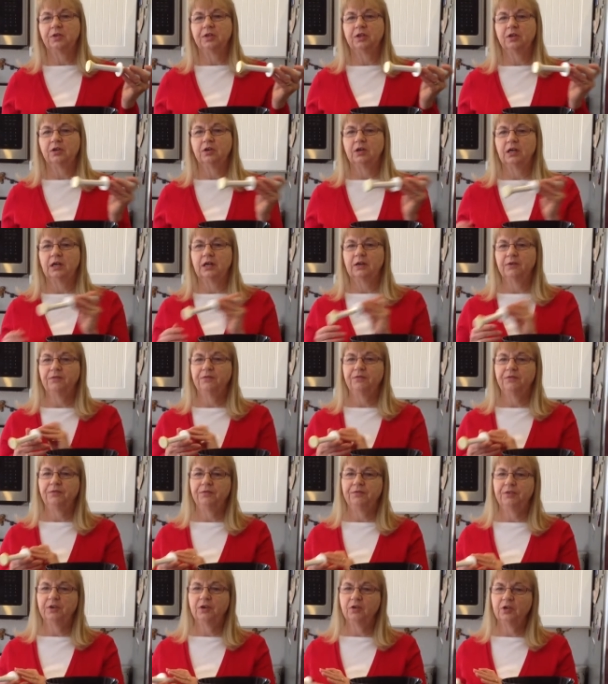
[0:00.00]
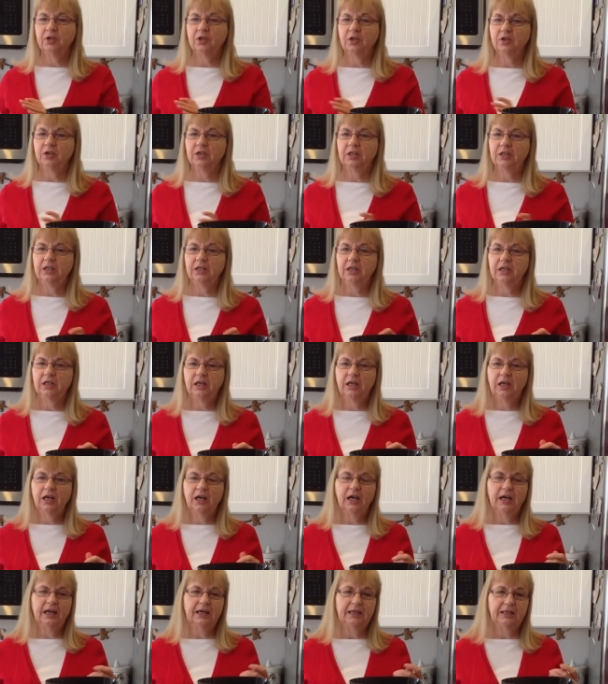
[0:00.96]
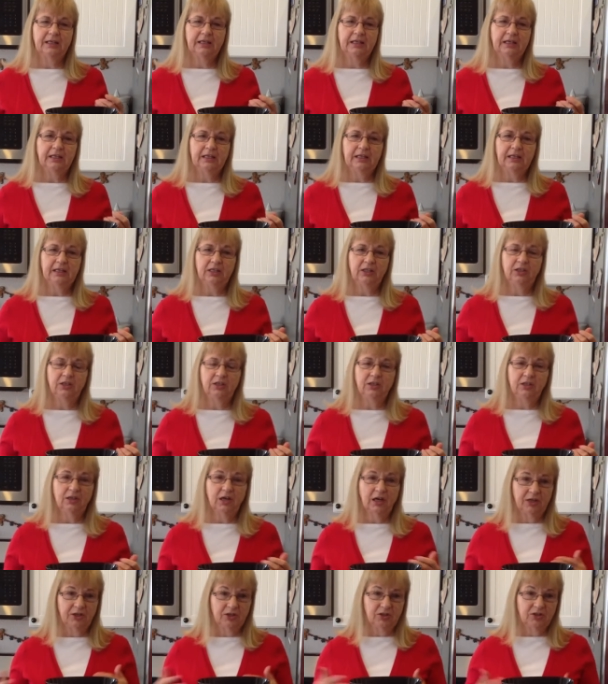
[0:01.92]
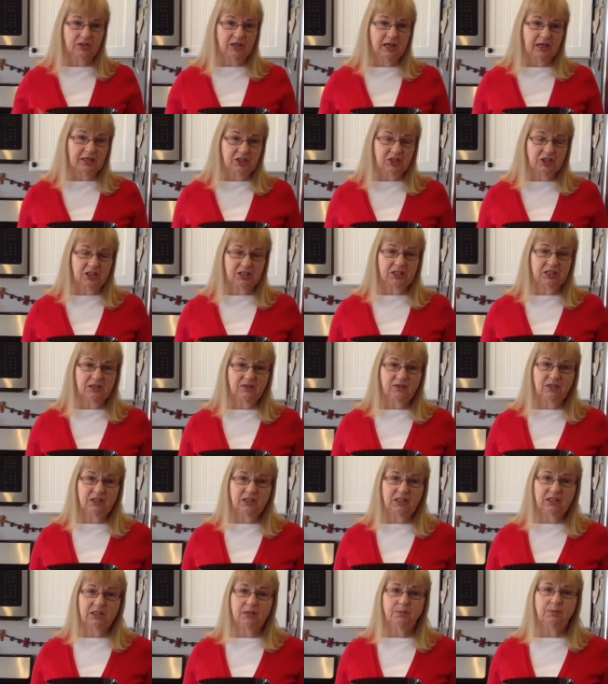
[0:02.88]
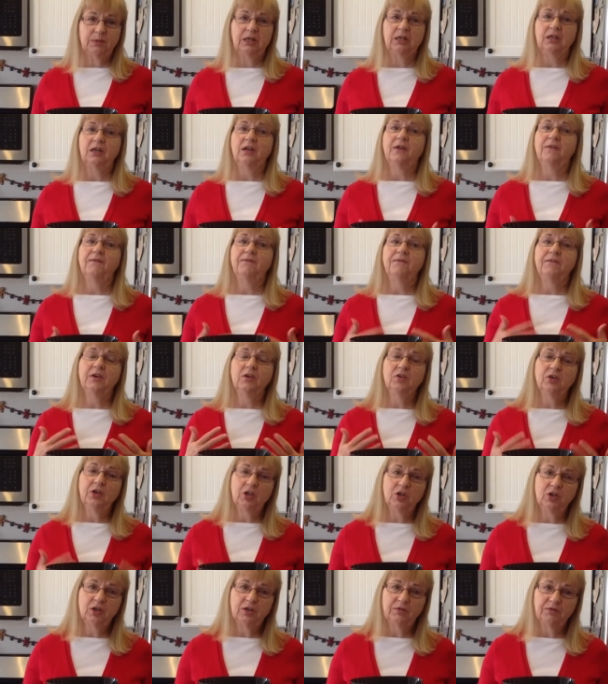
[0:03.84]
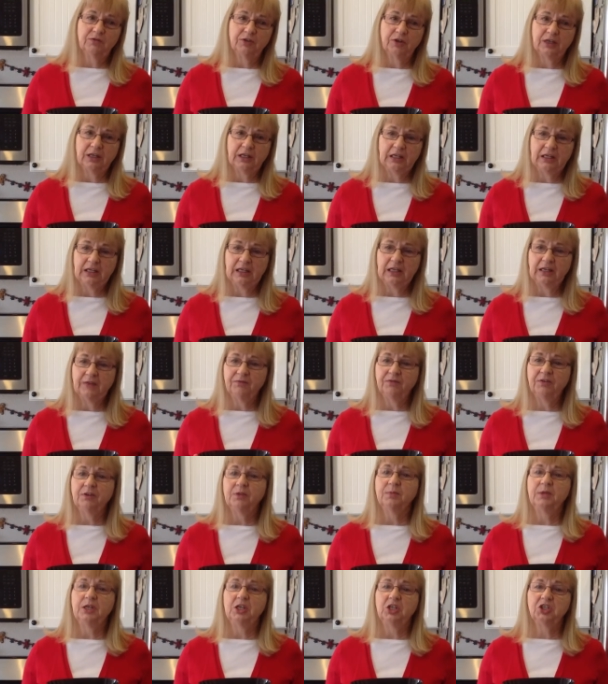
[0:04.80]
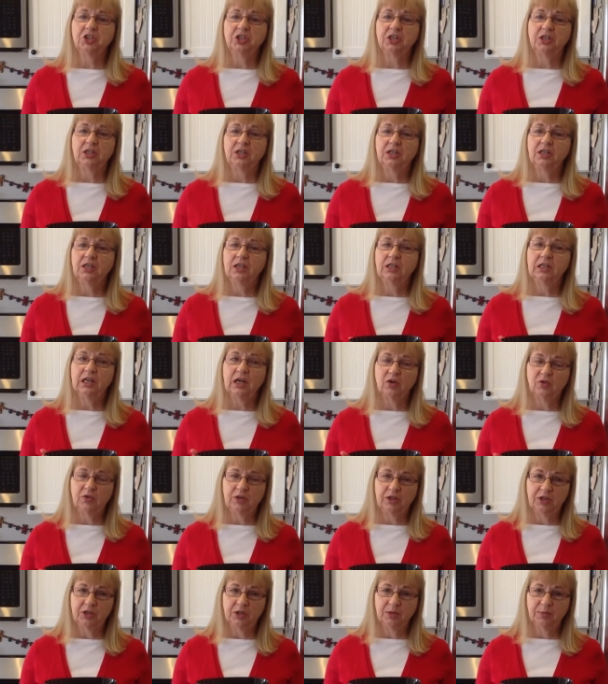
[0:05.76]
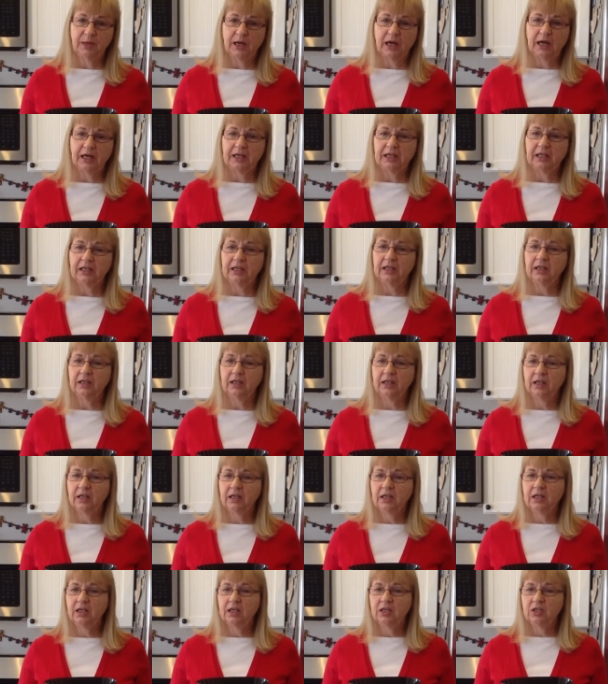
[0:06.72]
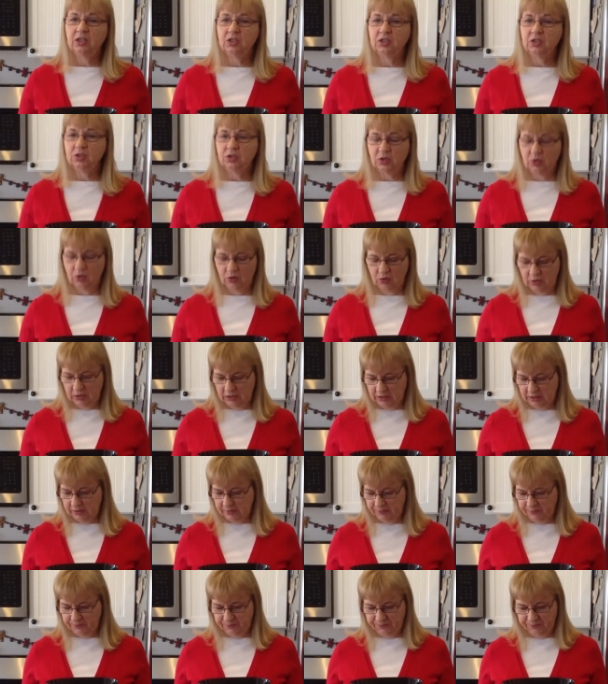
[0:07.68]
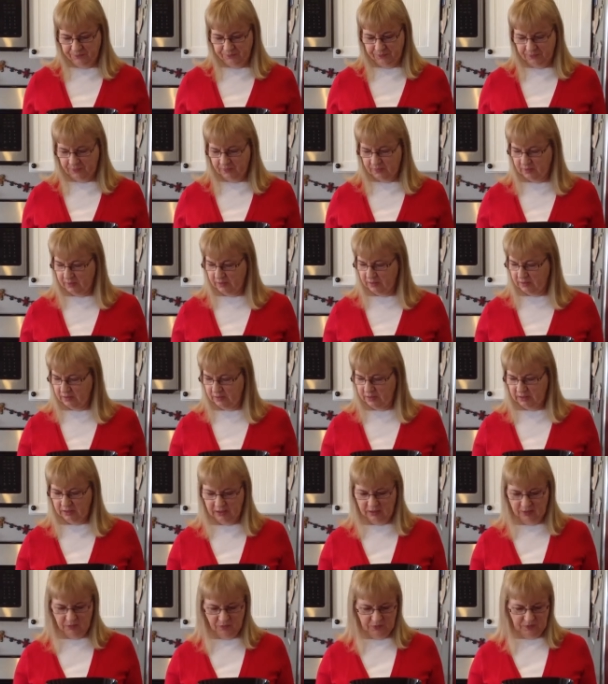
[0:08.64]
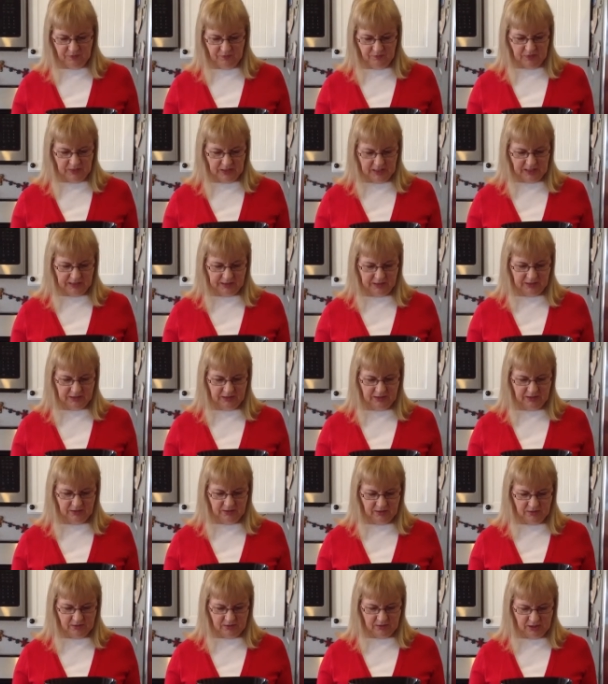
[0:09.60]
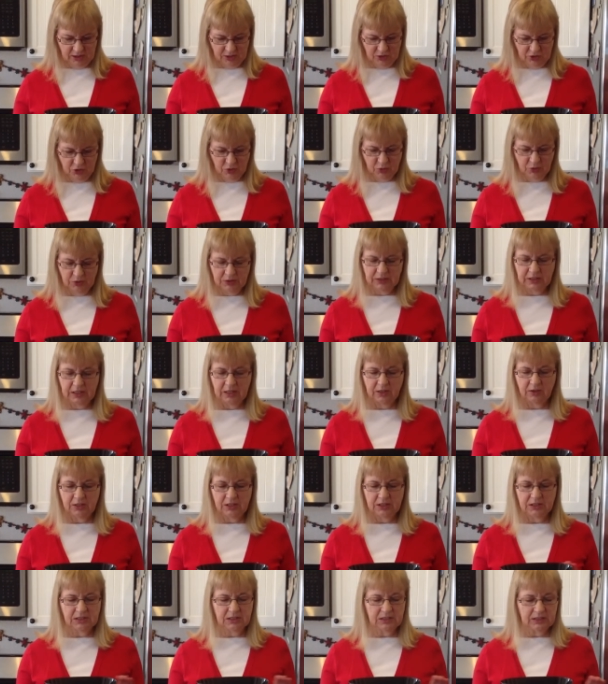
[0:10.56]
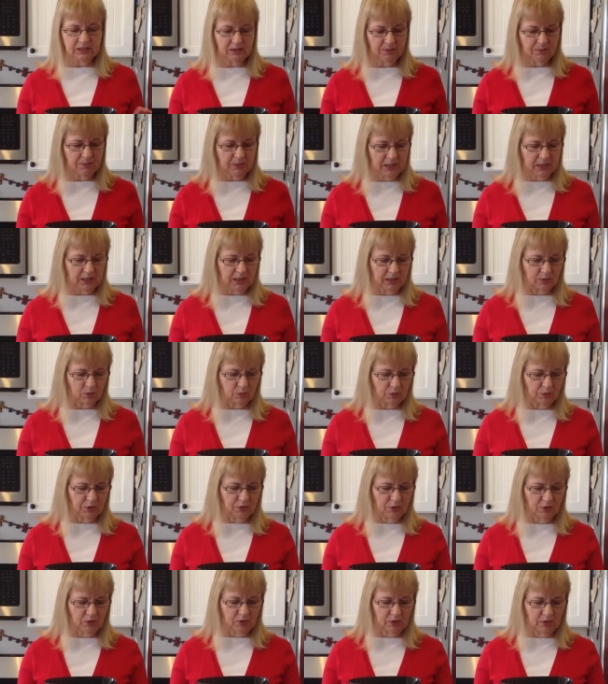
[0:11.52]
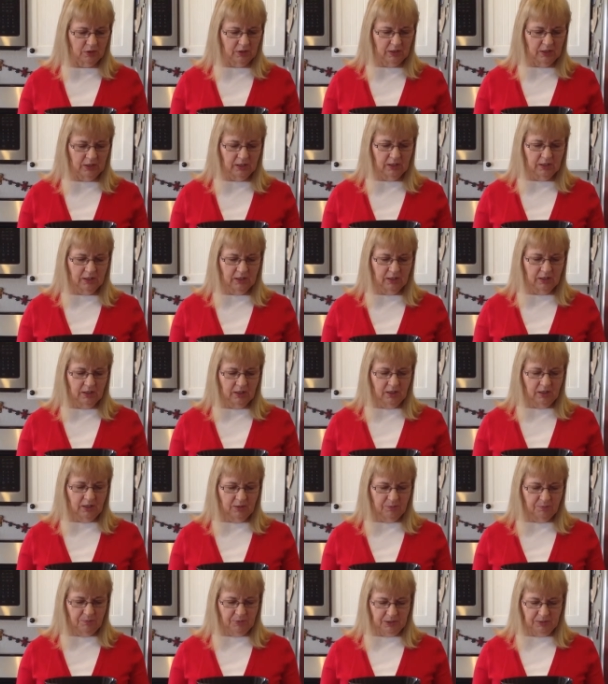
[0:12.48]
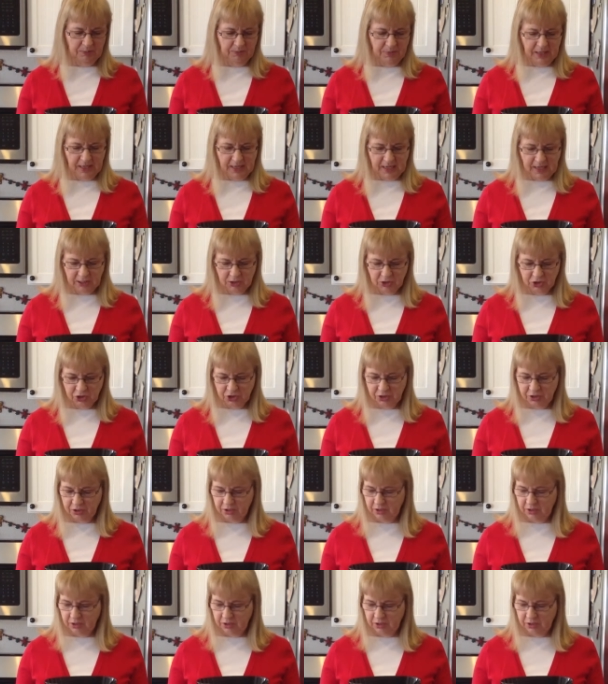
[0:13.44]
They're uh, very good on getting on your digestive system, and then very good for getting inflammation down in your body. So uh, here we've got our juice. Now this doesn't make a real big batch.